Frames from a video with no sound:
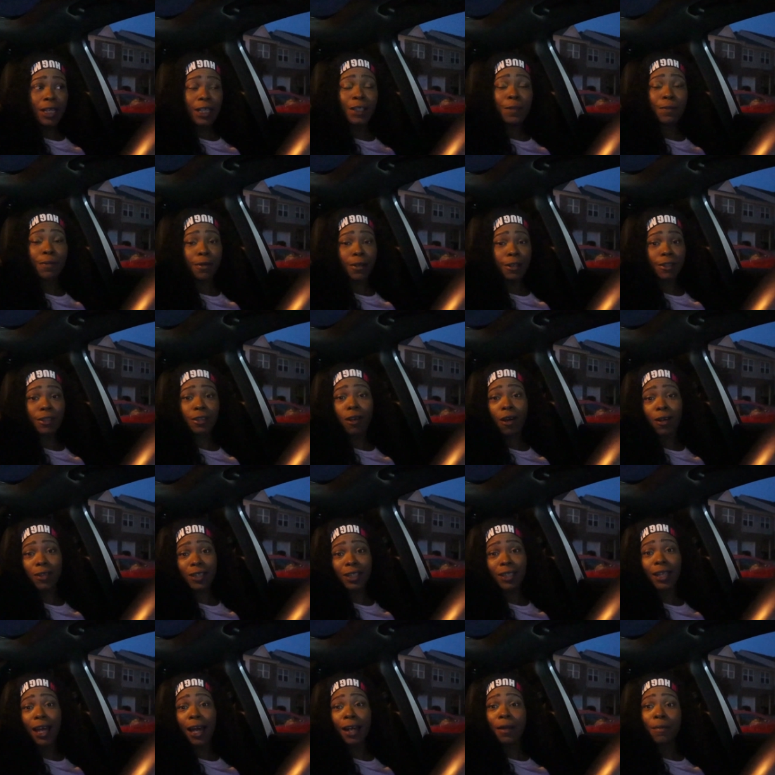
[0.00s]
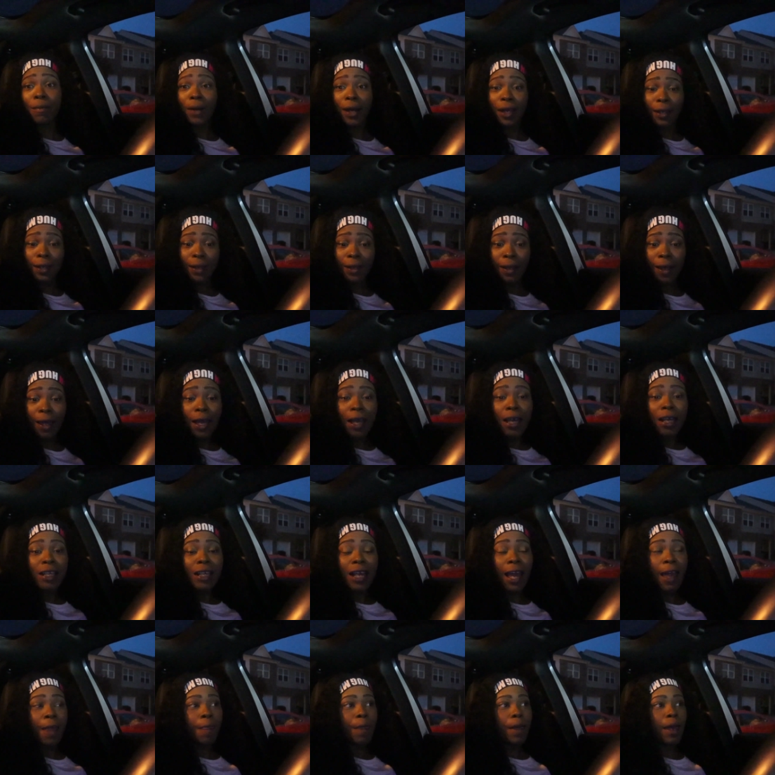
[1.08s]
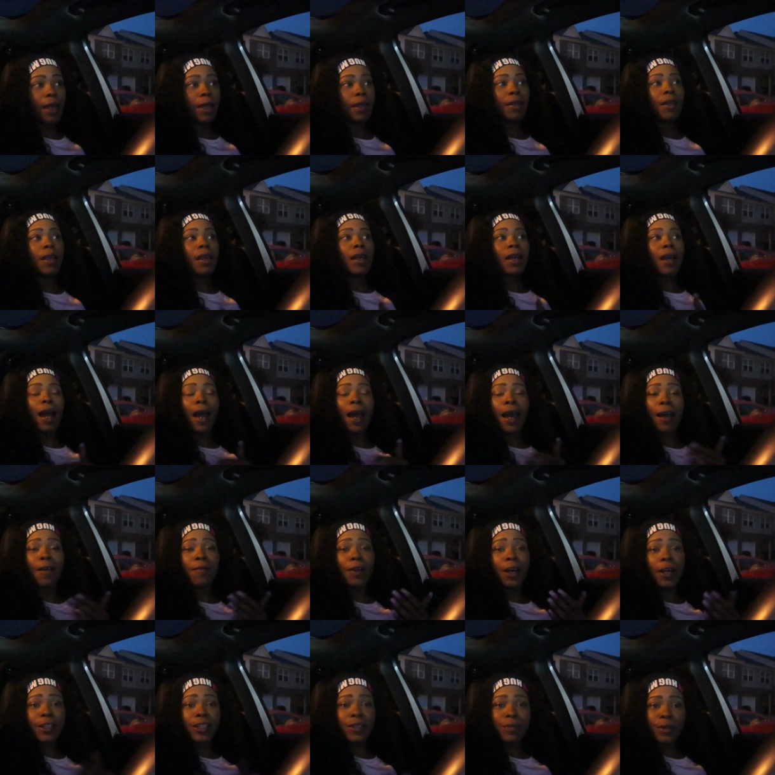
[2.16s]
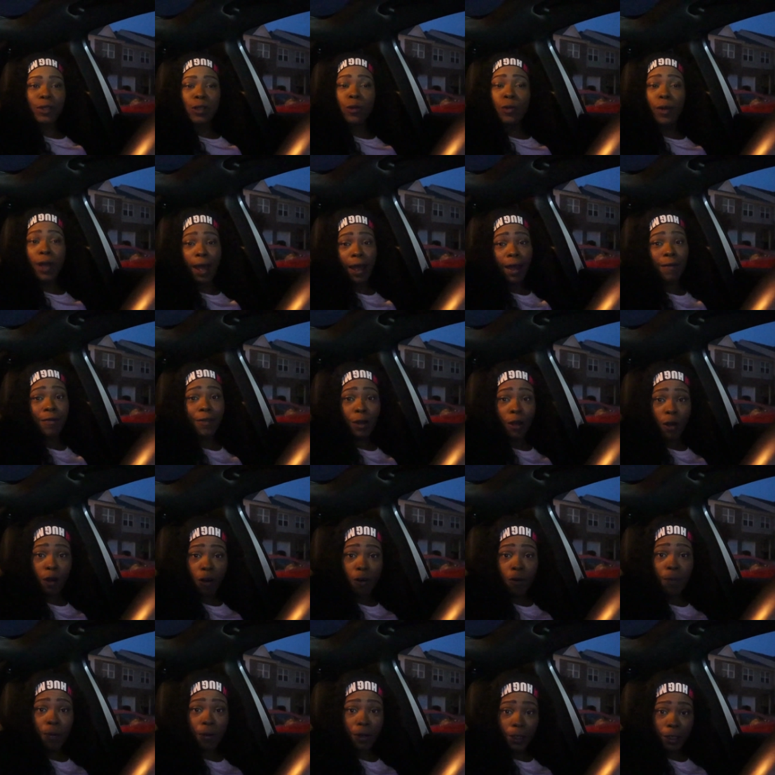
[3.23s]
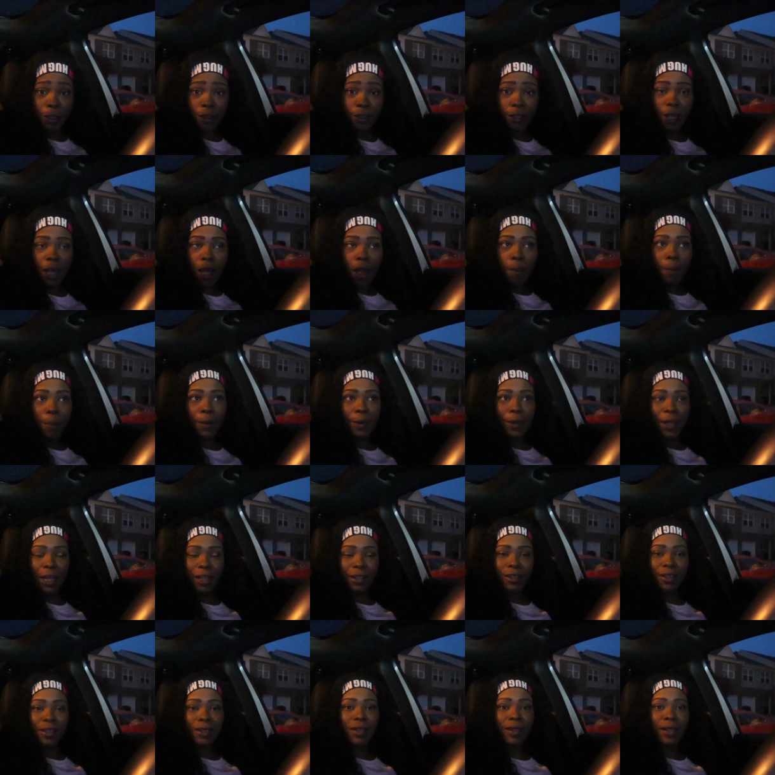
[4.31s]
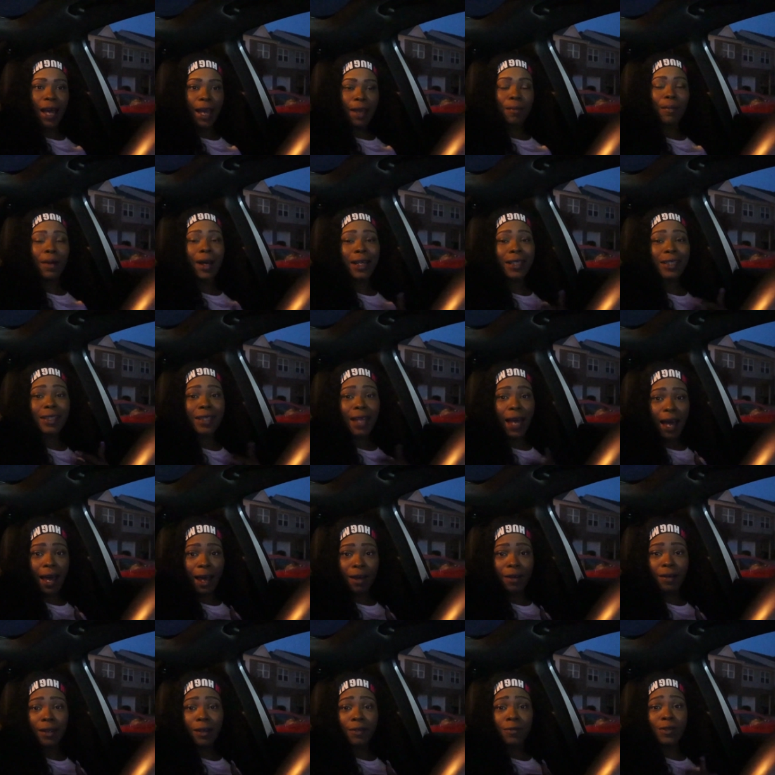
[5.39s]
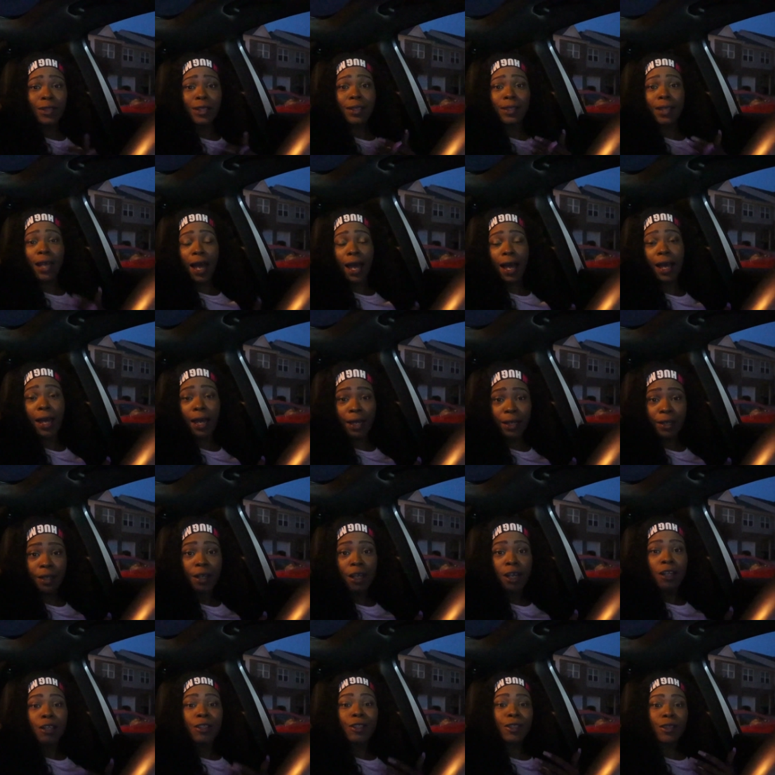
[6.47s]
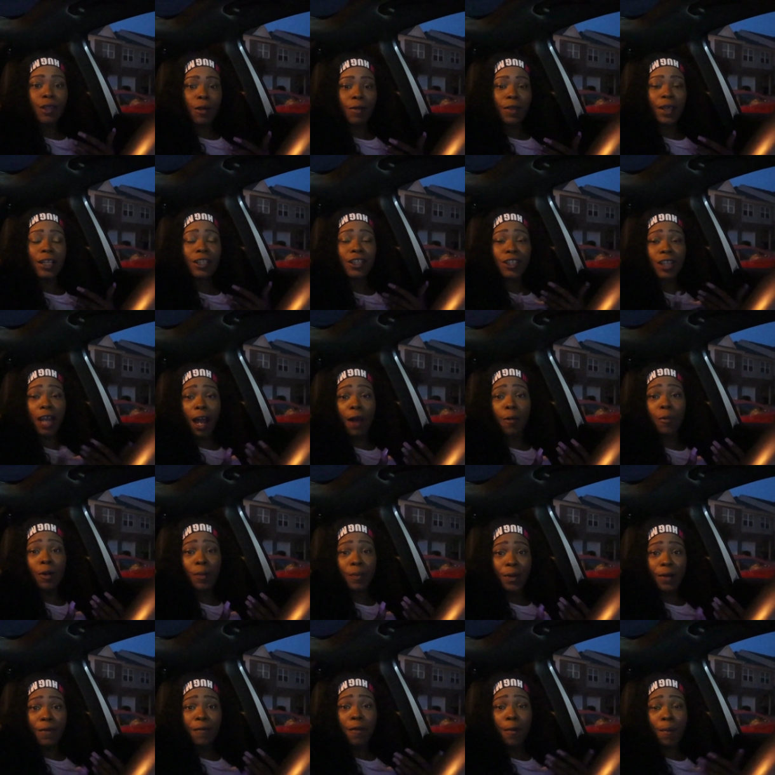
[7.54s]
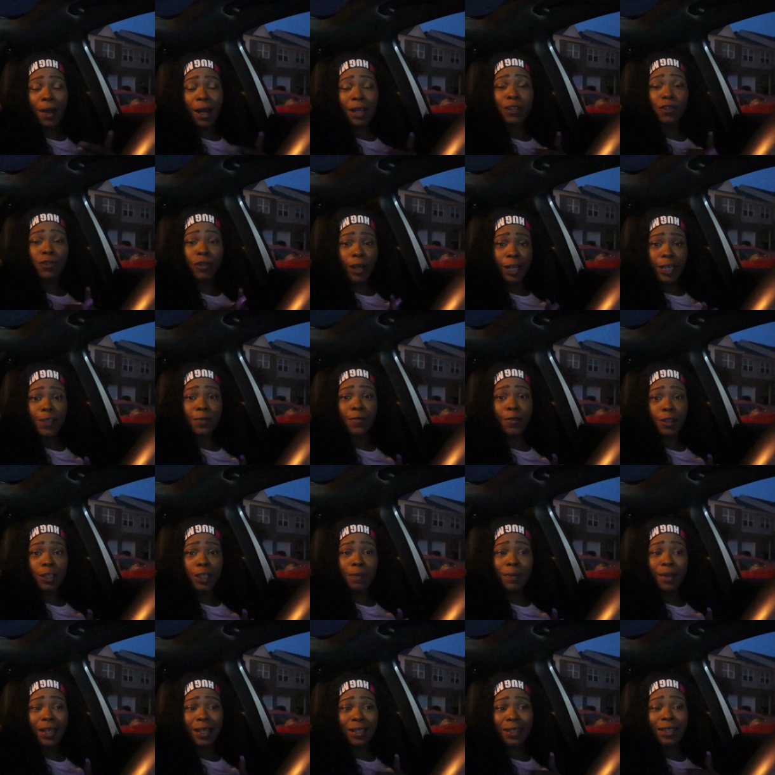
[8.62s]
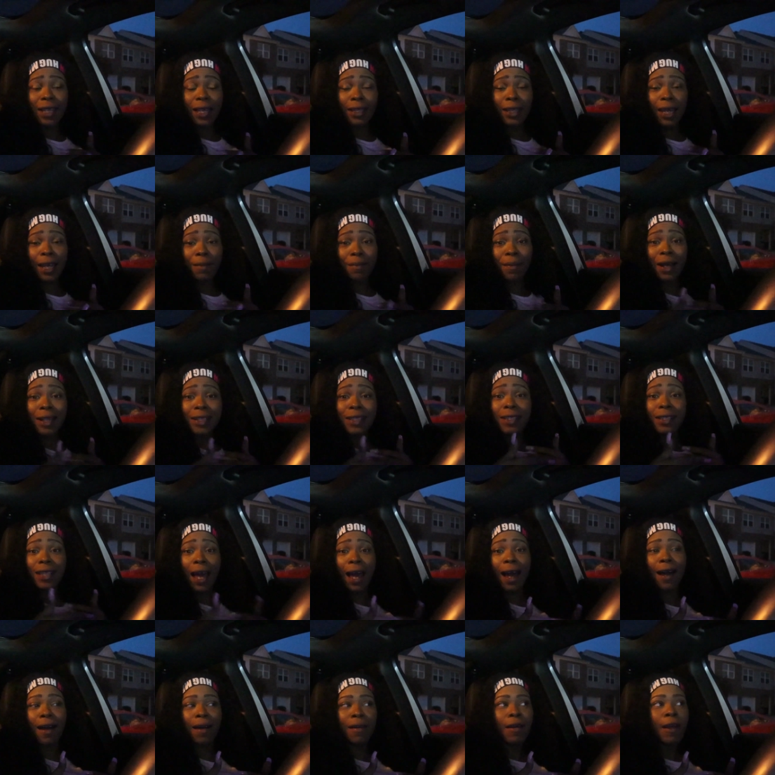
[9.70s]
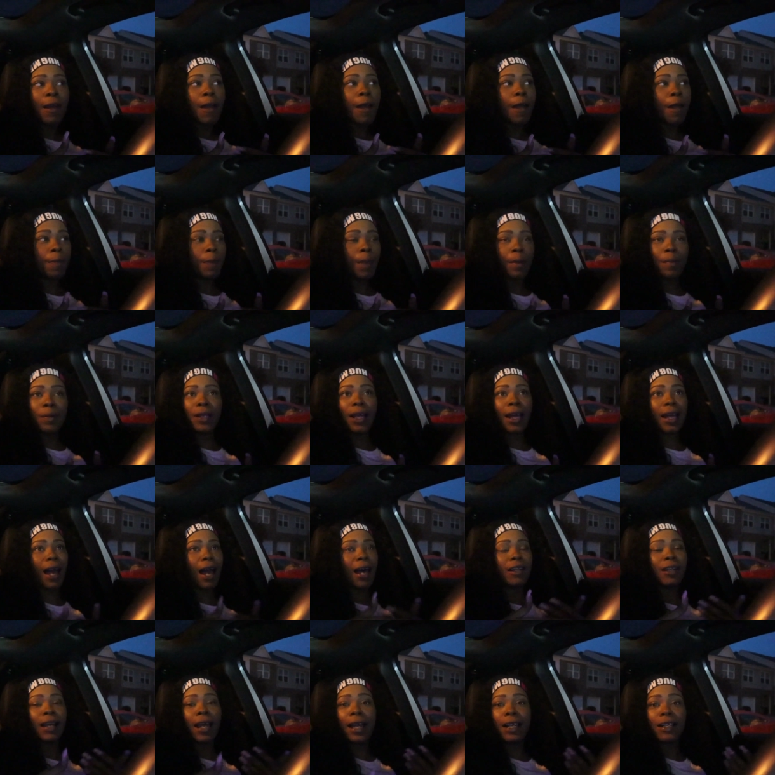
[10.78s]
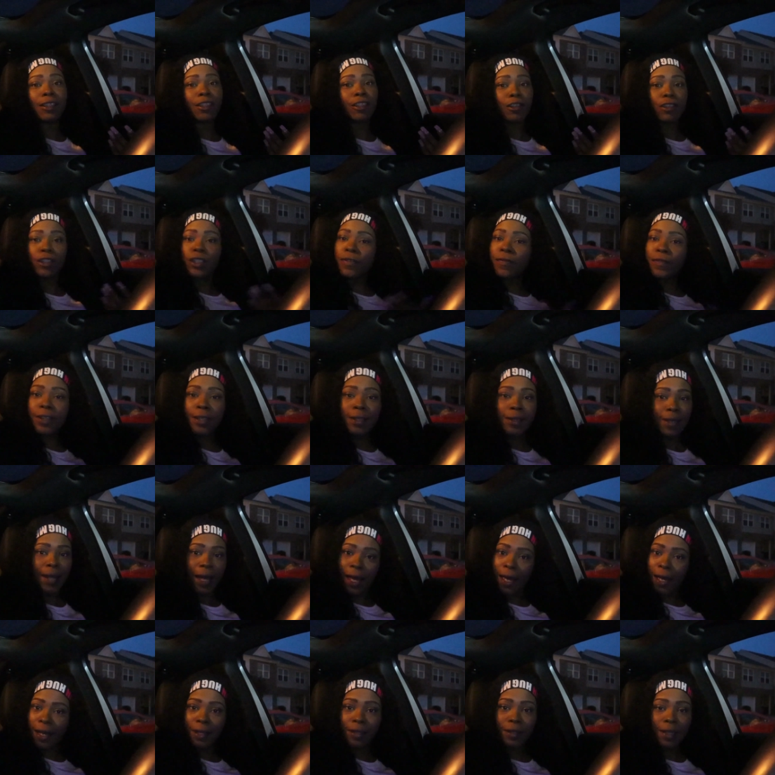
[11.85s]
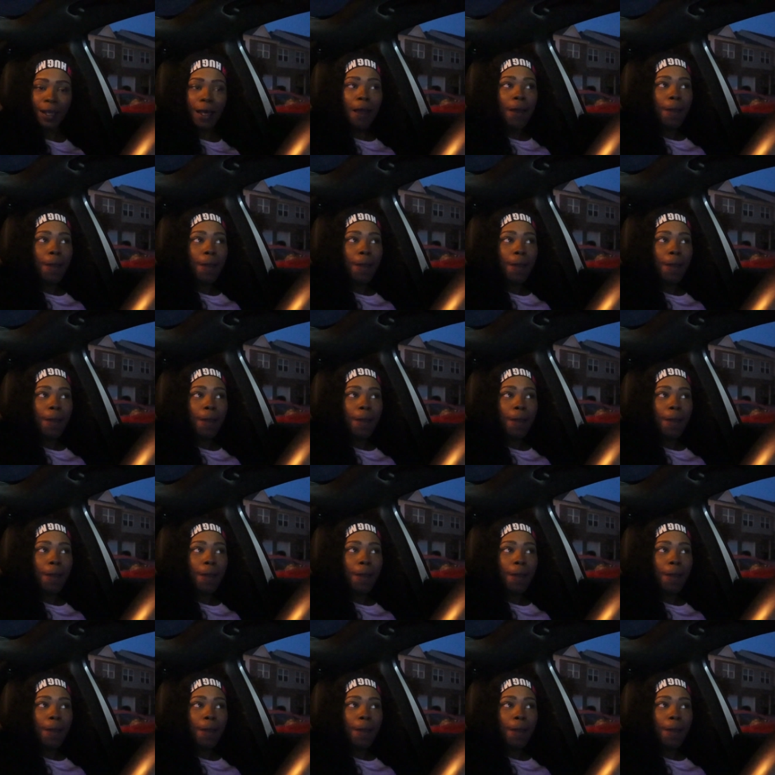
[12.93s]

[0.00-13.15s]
these printers cost a lot of money. And then I have customers who have their own printers, but they just like my style of design, so they shop with me for my transfers because they like my style. And they be like, I hate searching for designs.